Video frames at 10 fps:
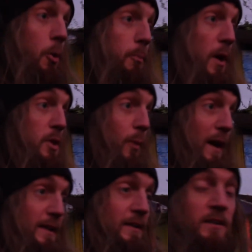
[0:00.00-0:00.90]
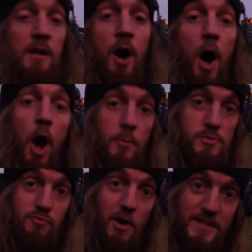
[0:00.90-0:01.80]
by the way, I
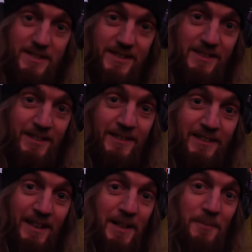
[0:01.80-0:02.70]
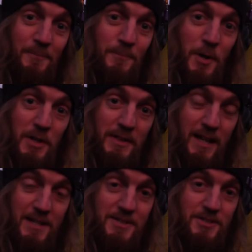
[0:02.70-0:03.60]
was right. My
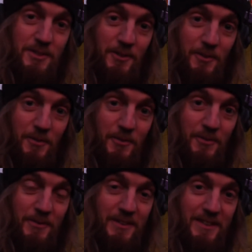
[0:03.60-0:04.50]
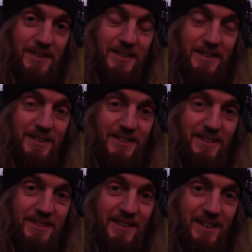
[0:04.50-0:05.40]
guess on the
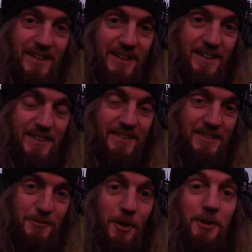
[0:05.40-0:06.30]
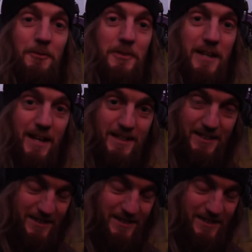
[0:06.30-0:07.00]
vinyl of the day